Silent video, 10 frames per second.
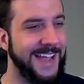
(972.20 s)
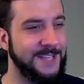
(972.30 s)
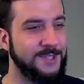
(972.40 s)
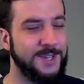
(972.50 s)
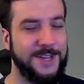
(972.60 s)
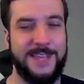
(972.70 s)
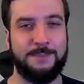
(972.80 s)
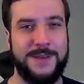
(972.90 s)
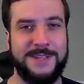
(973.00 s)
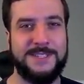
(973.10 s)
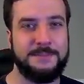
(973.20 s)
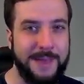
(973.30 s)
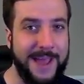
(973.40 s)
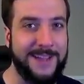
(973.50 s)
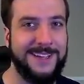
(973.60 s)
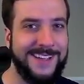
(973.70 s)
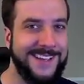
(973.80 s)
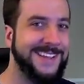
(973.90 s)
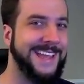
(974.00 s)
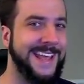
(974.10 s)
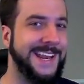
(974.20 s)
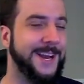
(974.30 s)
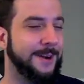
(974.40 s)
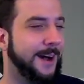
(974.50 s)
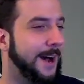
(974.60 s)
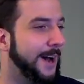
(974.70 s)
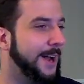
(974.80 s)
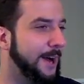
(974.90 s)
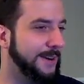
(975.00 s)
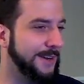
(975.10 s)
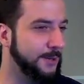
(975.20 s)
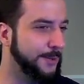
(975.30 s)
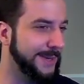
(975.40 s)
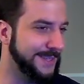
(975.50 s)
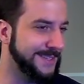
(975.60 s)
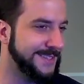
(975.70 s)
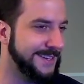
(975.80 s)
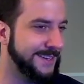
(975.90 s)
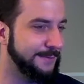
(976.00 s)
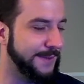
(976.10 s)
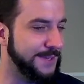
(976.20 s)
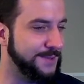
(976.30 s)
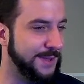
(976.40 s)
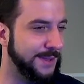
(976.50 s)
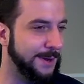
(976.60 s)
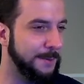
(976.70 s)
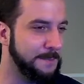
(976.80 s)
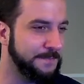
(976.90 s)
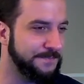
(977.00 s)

As you saw that big smack land on our Nidoqueen's face right there.